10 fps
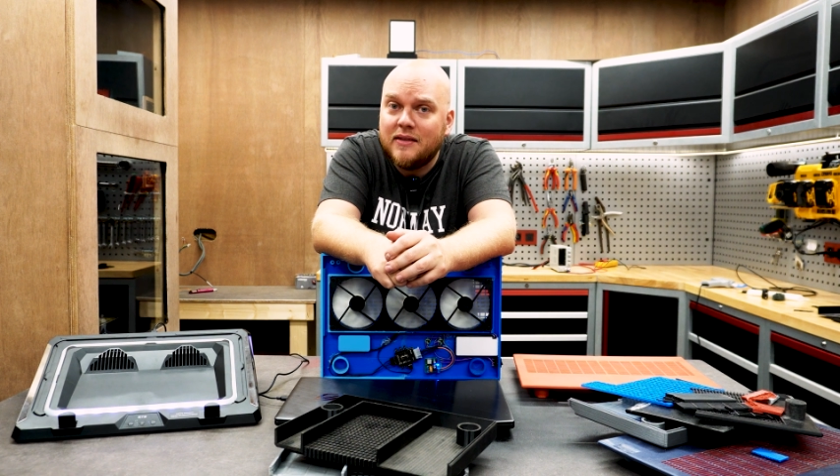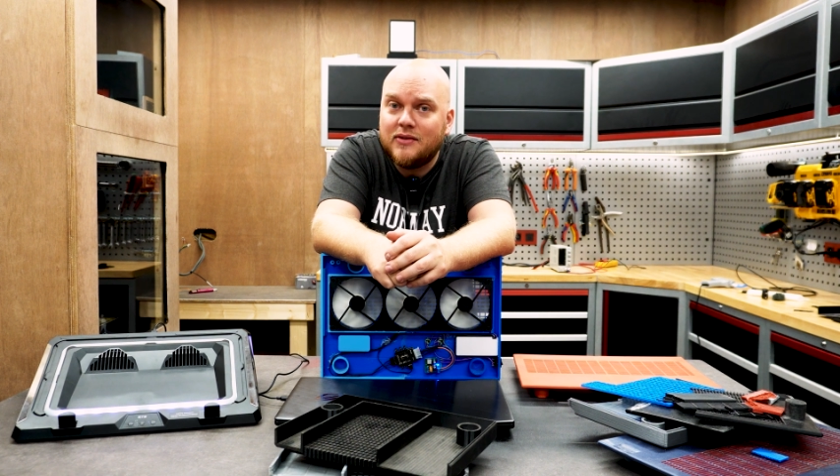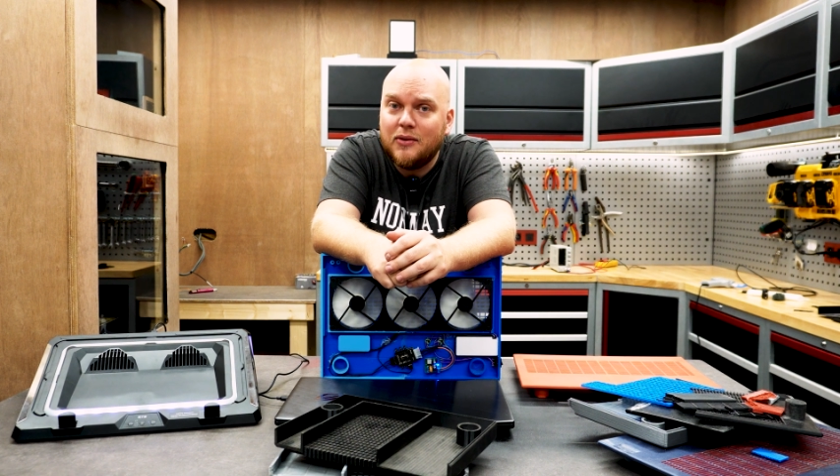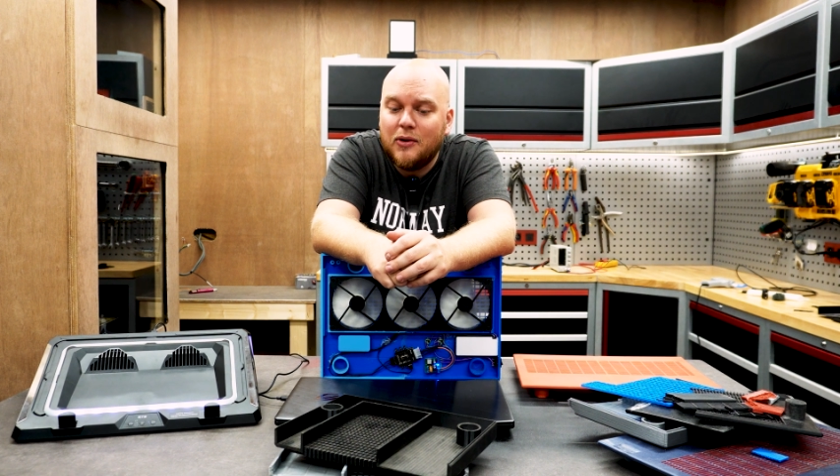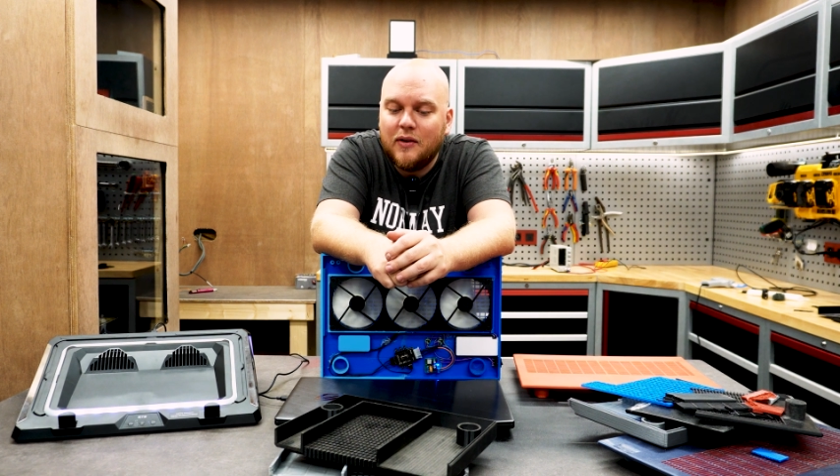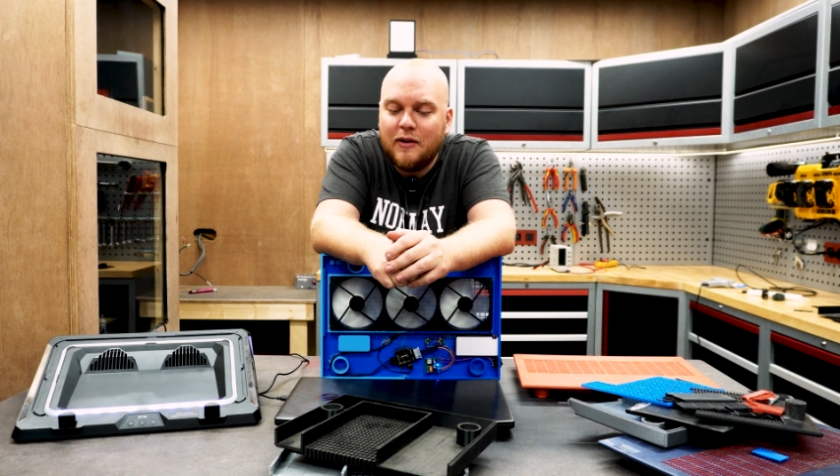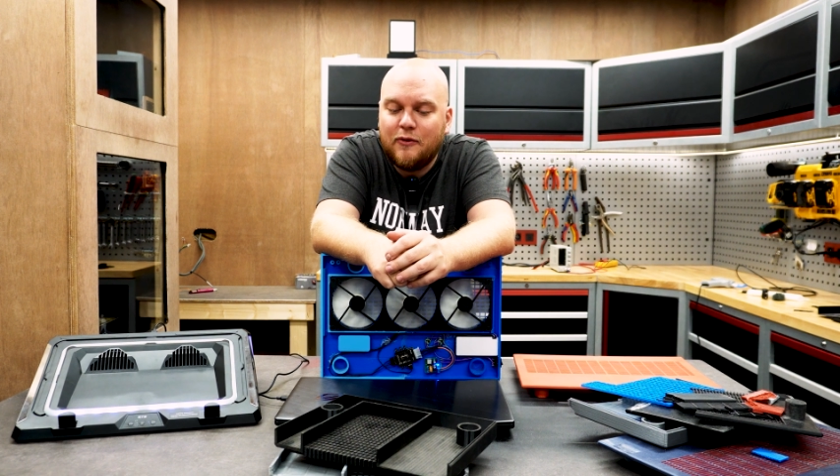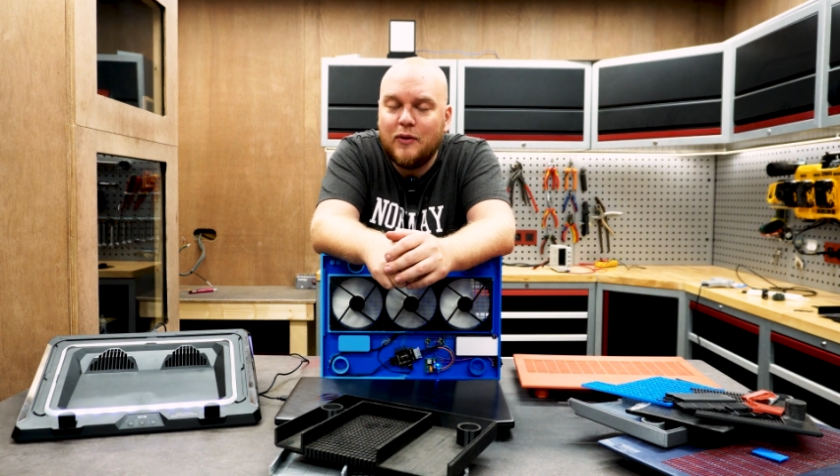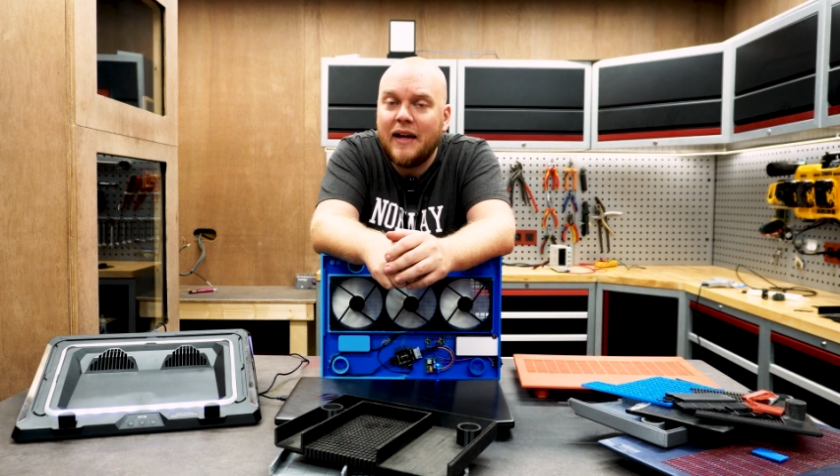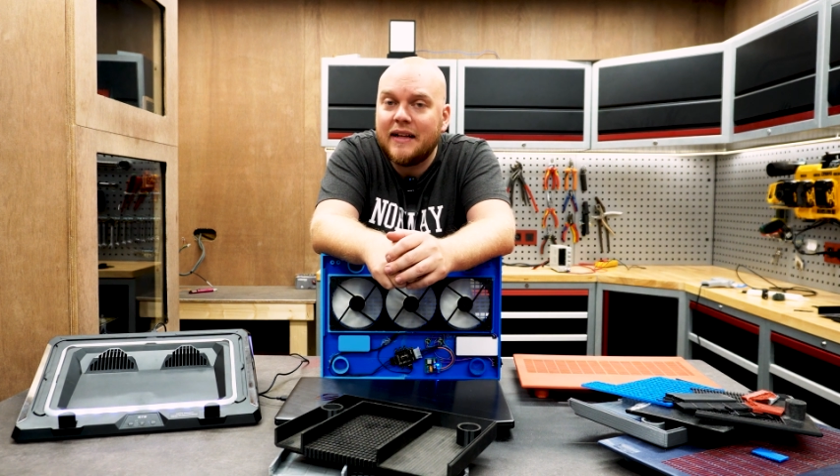So
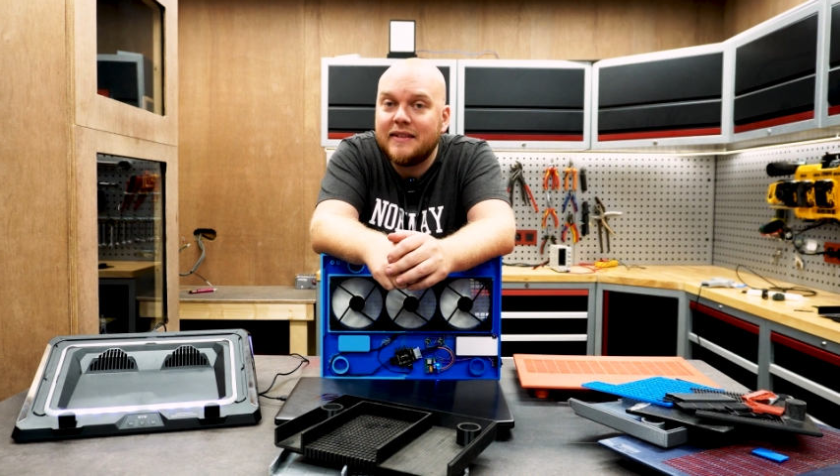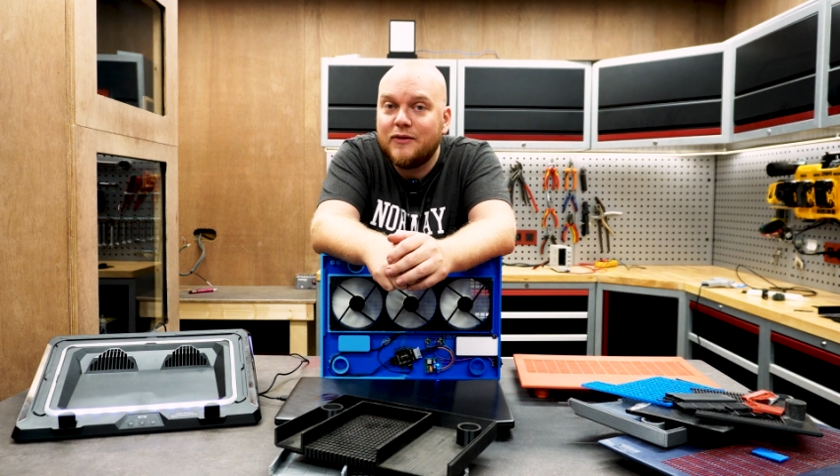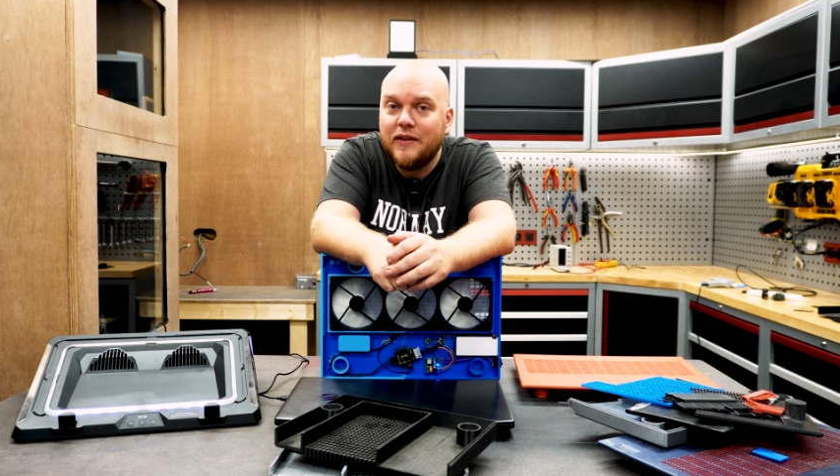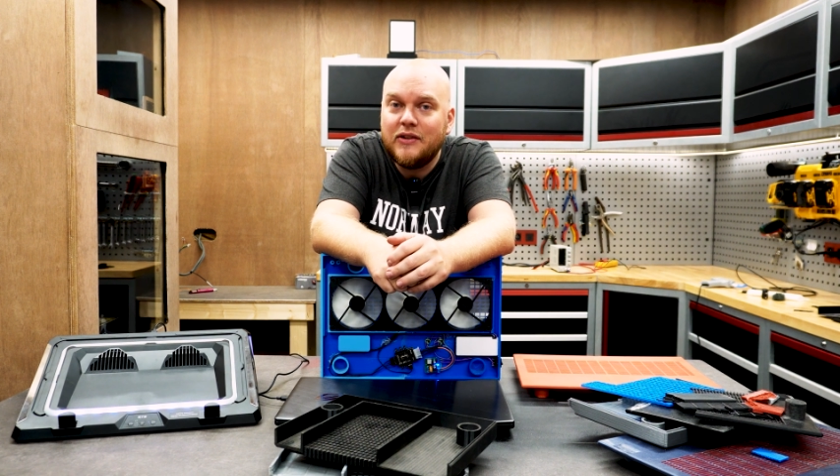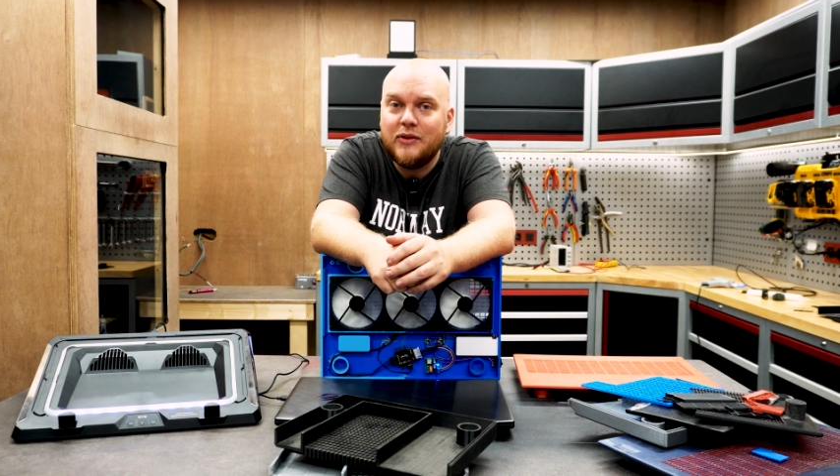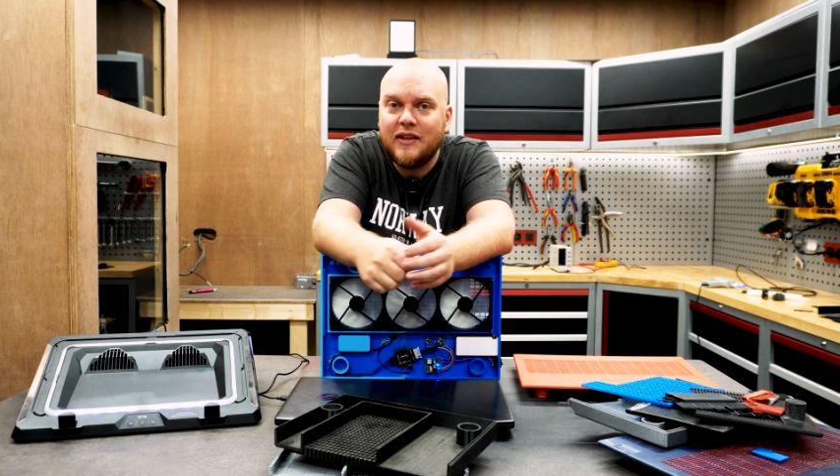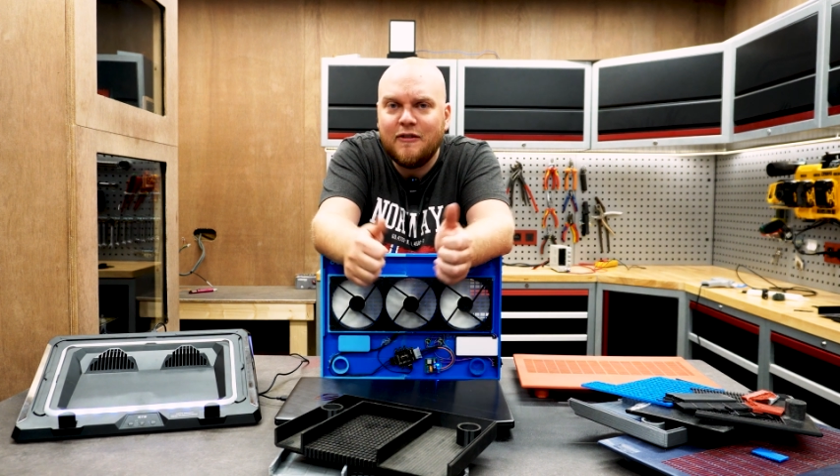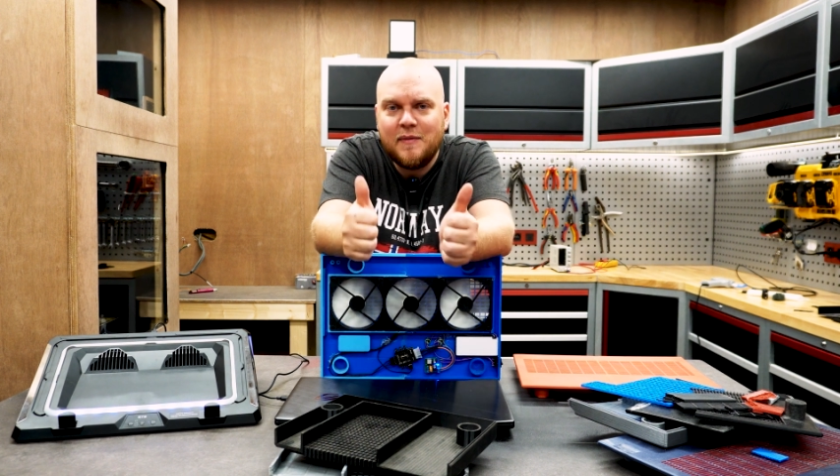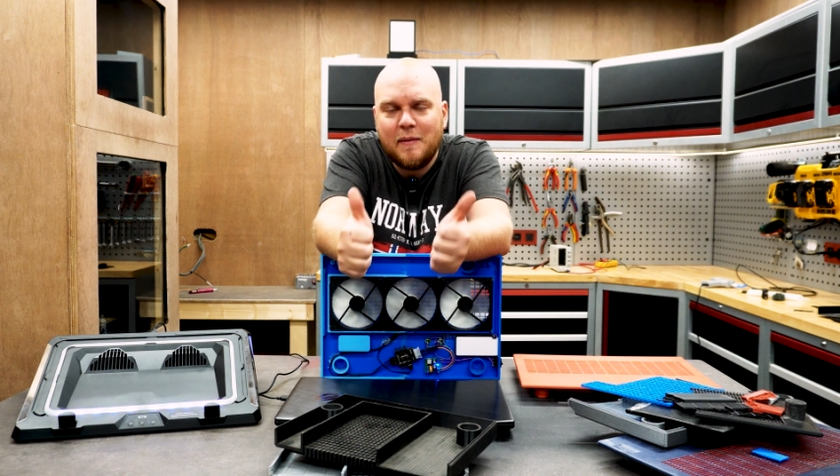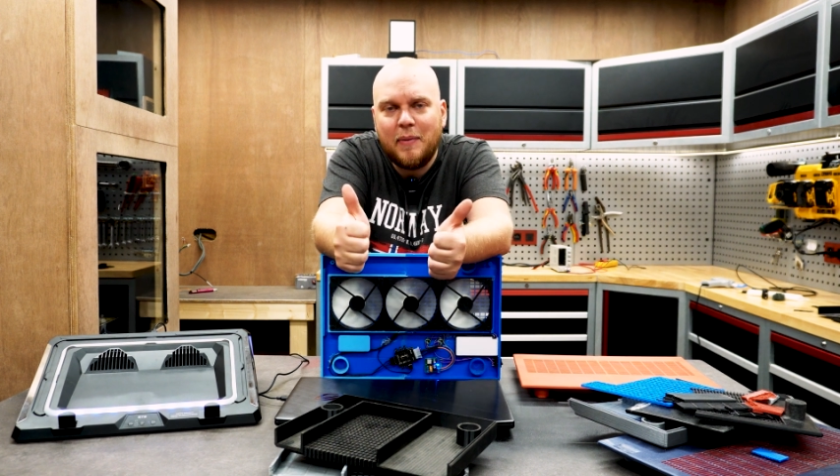if you like this video
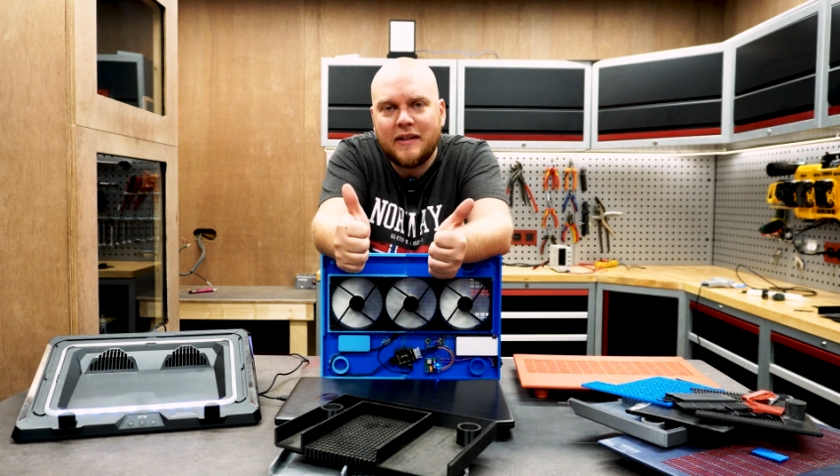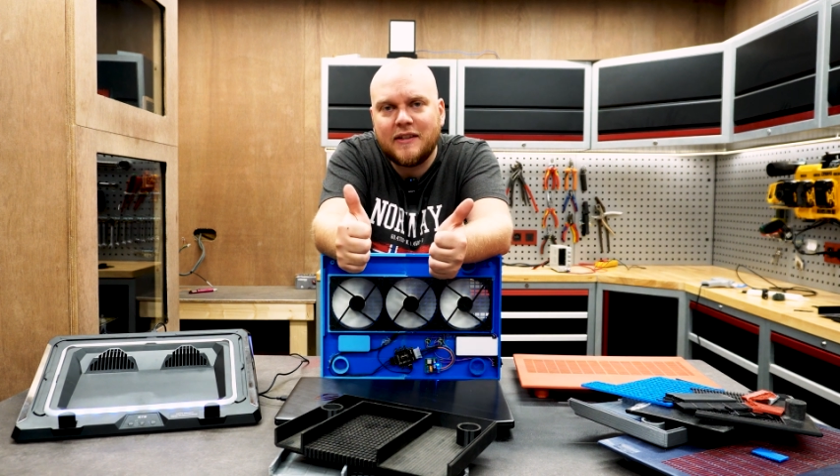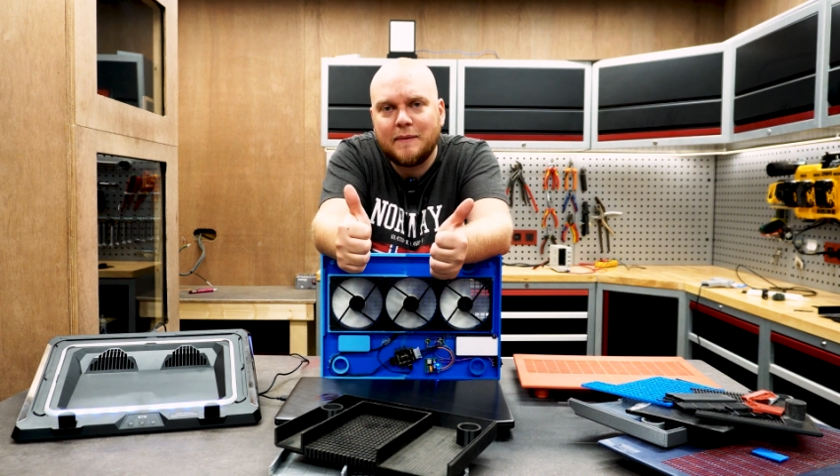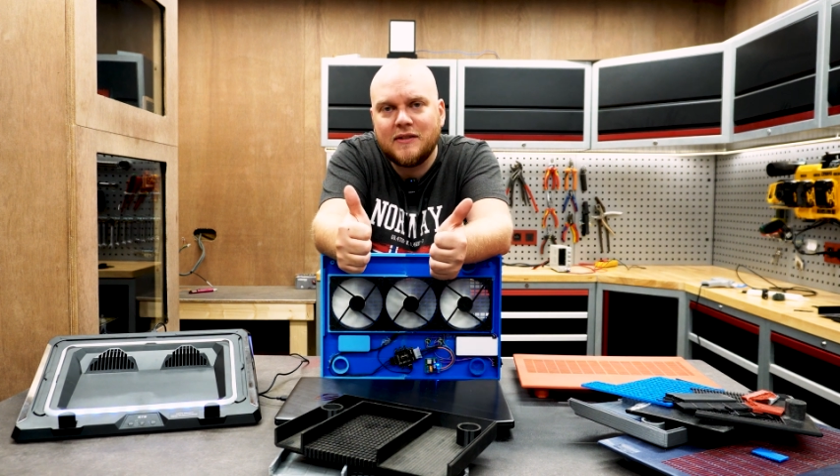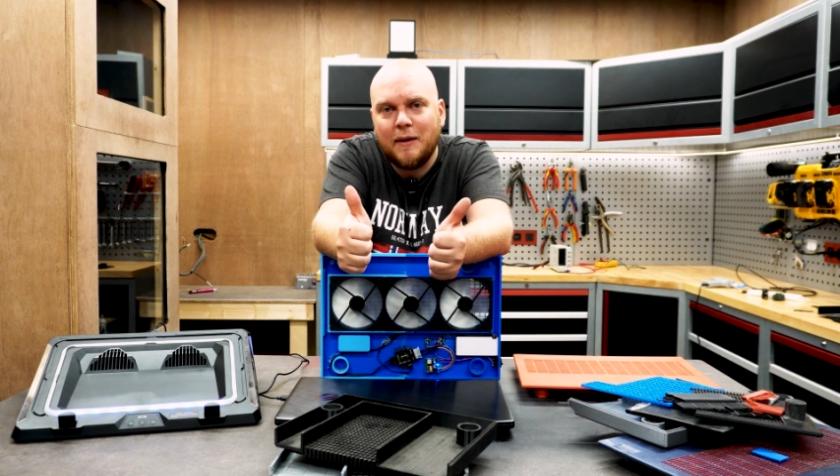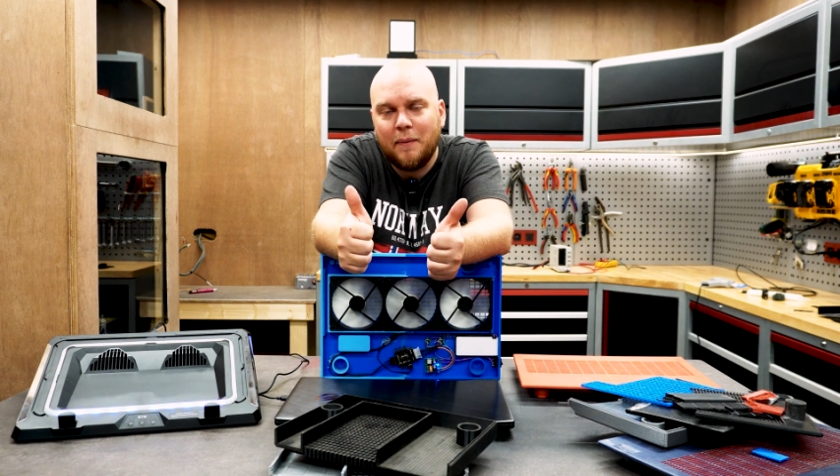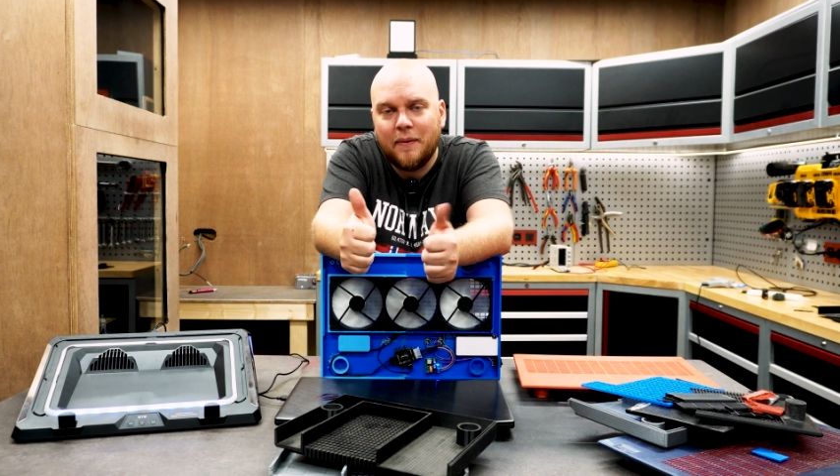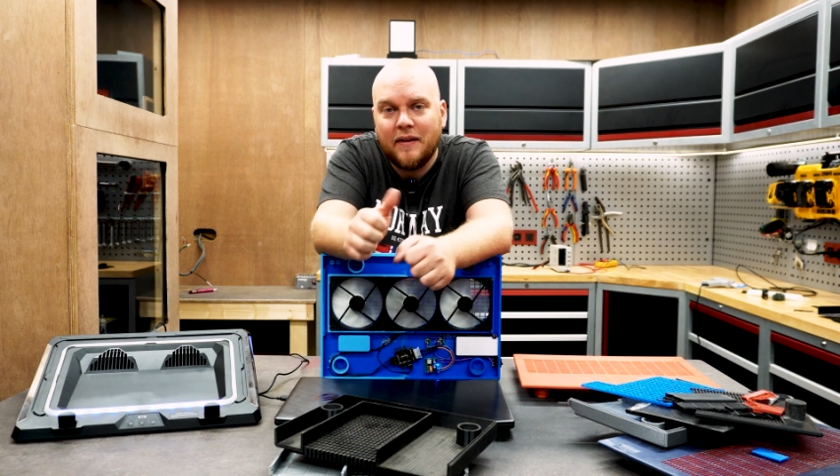give me a big thumbs up